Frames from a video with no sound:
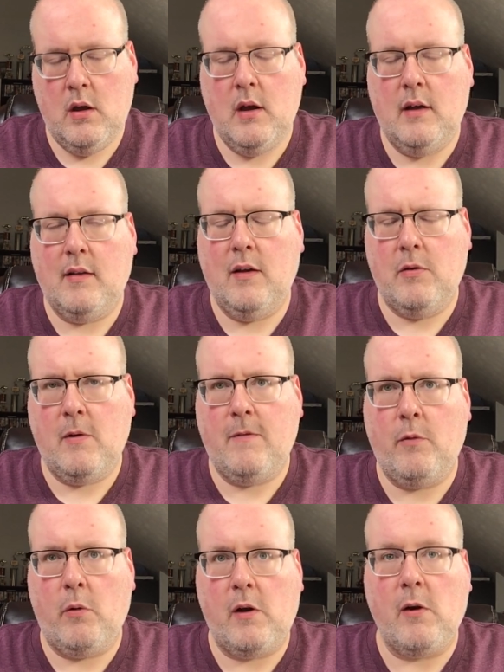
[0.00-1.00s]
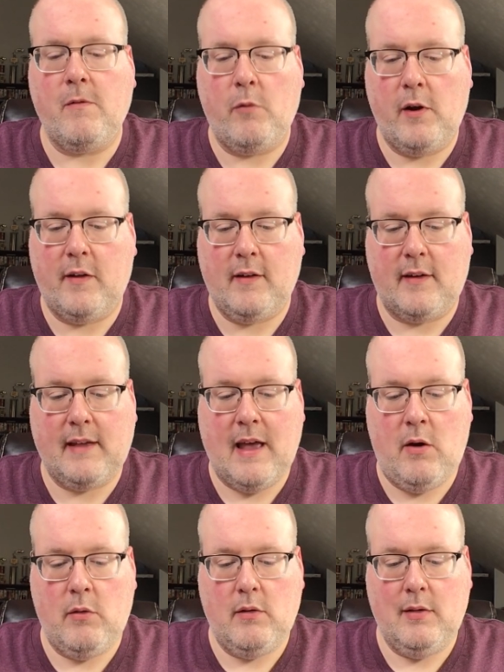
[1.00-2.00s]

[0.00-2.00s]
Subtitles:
It's either a 40 or a 46 count